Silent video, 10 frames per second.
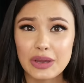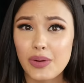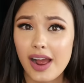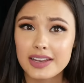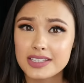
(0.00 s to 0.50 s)
no
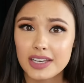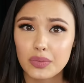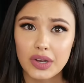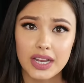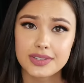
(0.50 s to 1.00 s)
idea
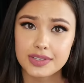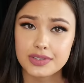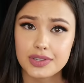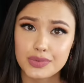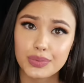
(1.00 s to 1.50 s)
what
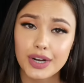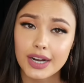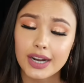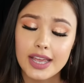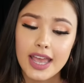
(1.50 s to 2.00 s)
essences
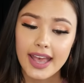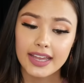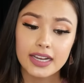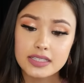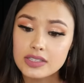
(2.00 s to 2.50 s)
were,
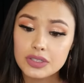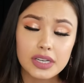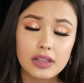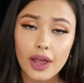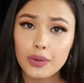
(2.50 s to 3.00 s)
and I still
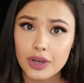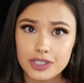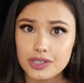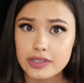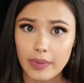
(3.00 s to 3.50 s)
get a lot of
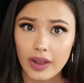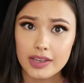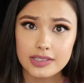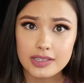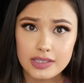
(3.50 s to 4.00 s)
questions about
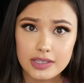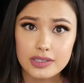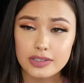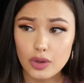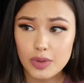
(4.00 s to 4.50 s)

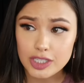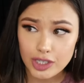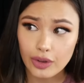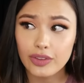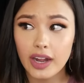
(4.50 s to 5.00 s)
essences, so much
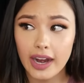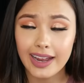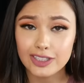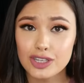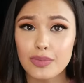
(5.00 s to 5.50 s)
so that I
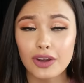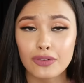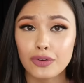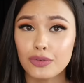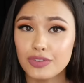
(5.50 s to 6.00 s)
actually made a
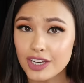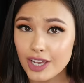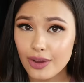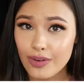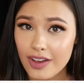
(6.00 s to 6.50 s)
full
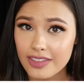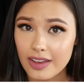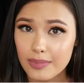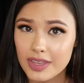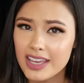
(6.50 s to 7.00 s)
video on
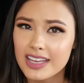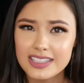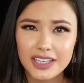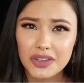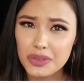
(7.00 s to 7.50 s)
them.
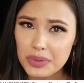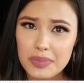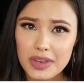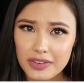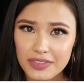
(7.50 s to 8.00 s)
It's like a
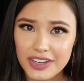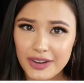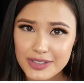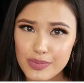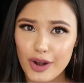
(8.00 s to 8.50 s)
3-minute
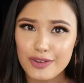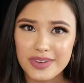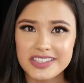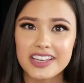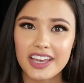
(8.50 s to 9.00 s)
video, it's part of
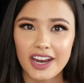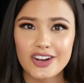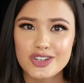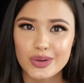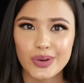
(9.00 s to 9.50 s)
my
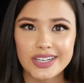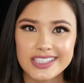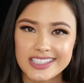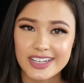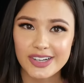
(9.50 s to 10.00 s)
skincare
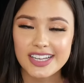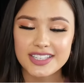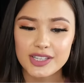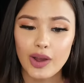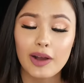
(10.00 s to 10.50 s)
shorts
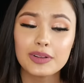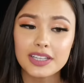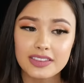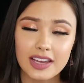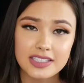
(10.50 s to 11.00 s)
series, so I will
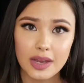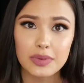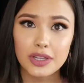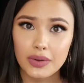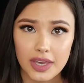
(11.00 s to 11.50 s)
link that down
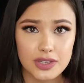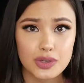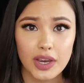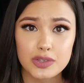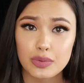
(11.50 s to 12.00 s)
below in case
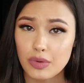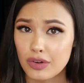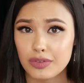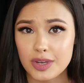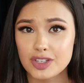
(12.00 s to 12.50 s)
you guys want
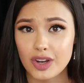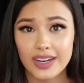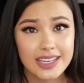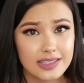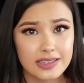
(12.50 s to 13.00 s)
more information
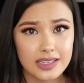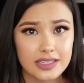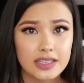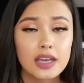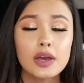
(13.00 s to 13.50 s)
on
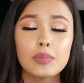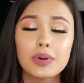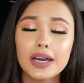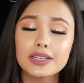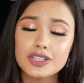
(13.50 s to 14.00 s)
essences,
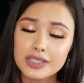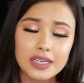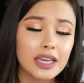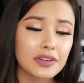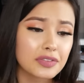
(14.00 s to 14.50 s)
but just
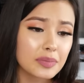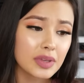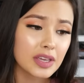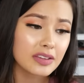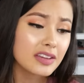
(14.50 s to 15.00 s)
take it from
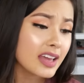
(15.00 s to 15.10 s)
me,